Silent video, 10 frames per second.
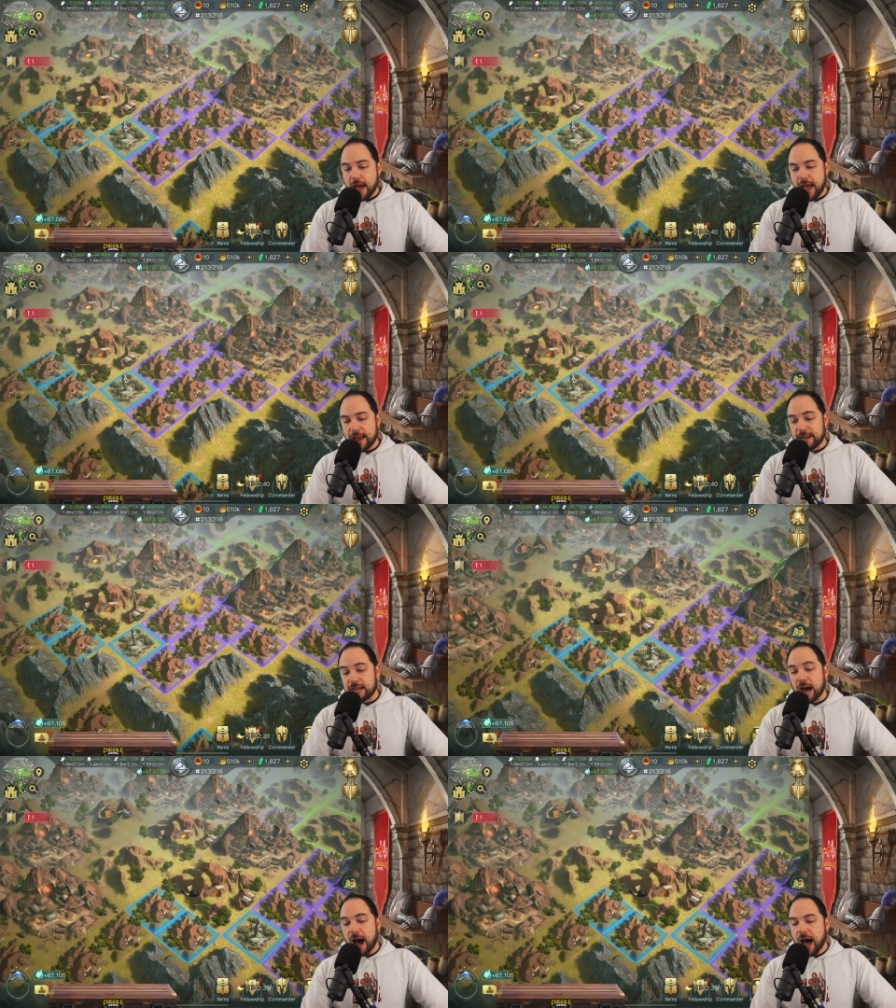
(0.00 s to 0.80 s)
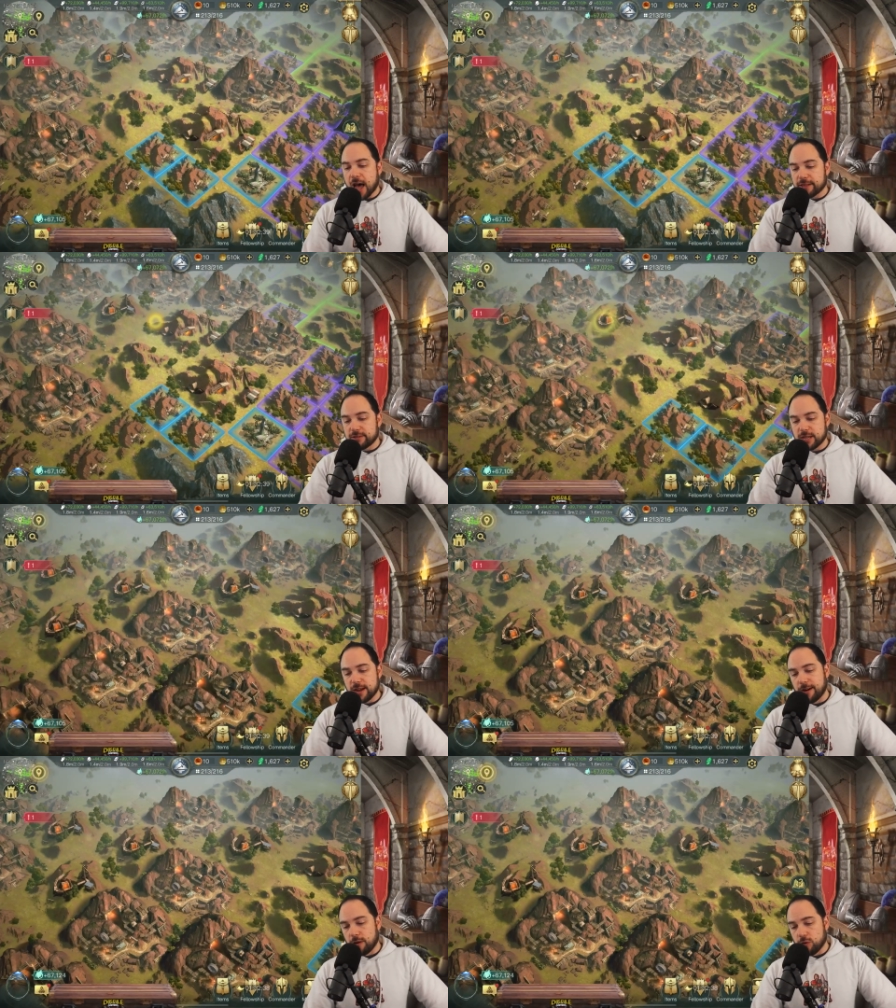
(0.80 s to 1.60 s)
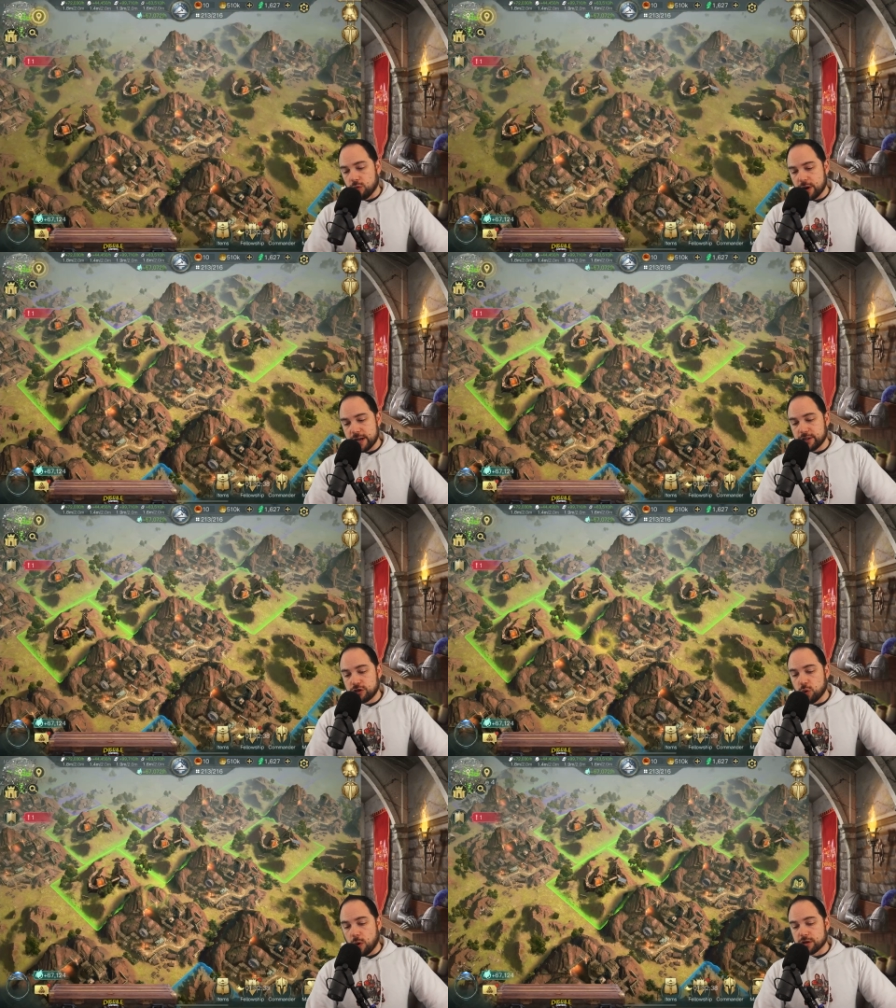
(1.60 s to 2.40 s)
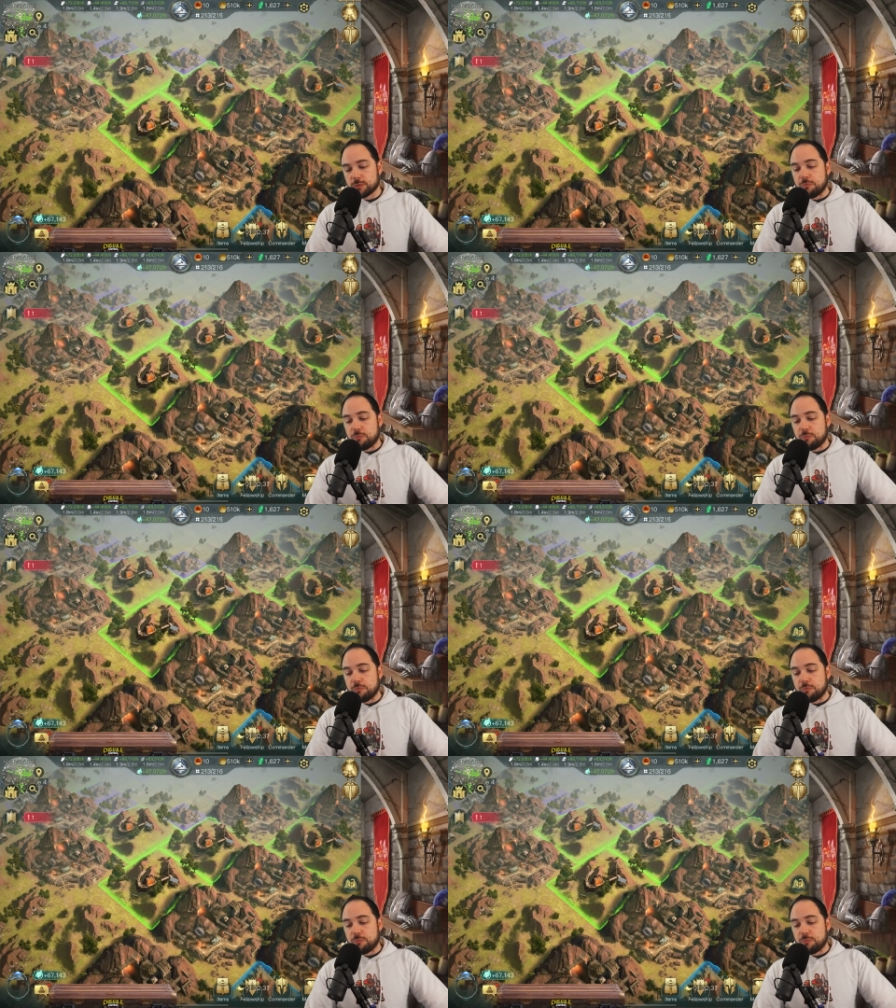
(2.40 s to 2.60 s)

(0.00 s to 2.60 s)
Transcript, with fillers: A God tier resource